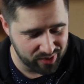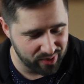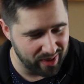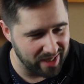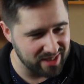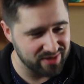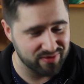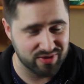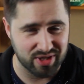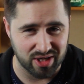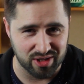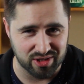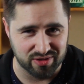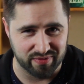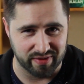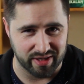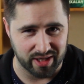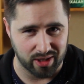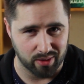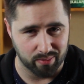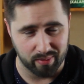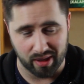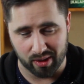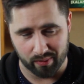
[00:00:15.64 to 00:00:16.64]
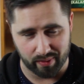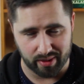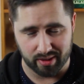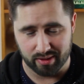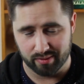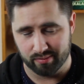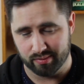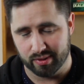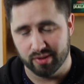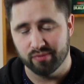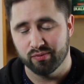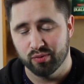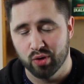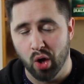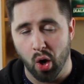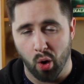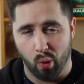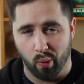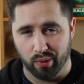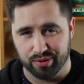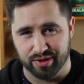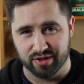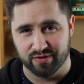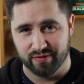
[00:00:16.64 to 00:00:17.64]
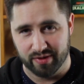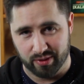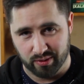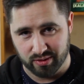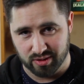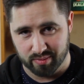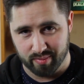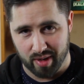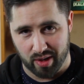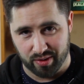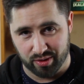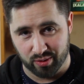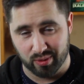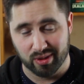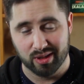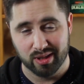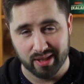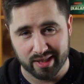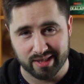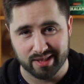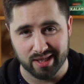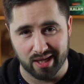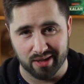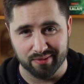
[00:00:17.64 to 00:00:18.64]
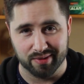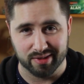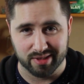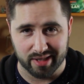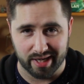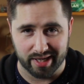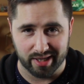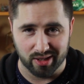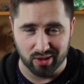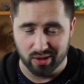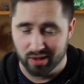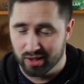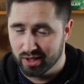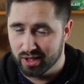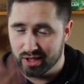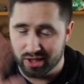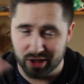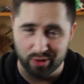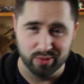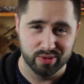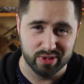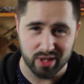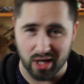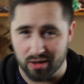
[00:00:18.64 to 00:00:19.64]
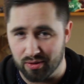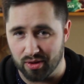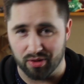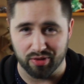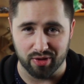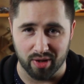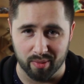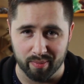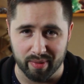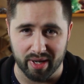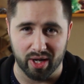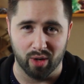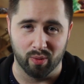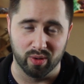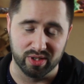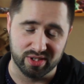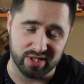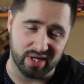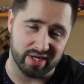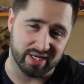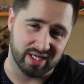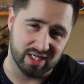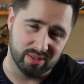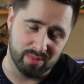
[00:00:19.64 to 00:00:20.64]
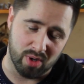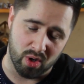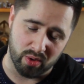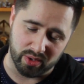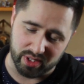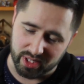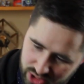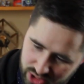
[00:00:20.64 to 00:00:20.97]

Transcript: you guys have saw this video, by the way. You know what this video is about. You clicked on the title, you saw the thumbnail. We're talking about